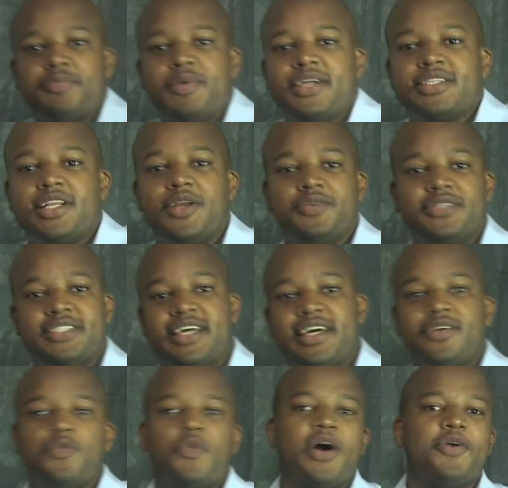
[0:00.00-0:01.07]
space closes
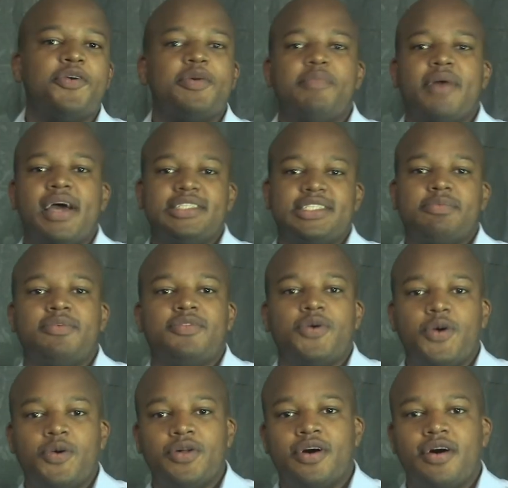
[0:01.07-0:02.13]
in, one could imagine some of the
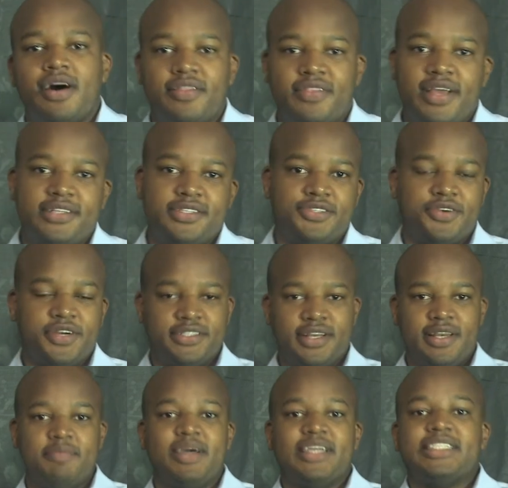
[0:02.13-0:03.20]
old guard at the National Treasury
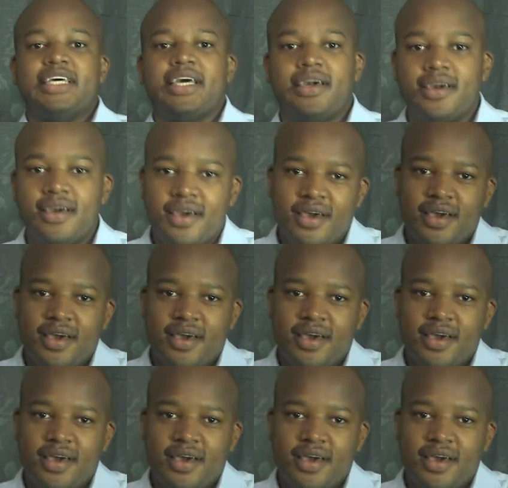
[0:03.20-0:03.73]
lamenting,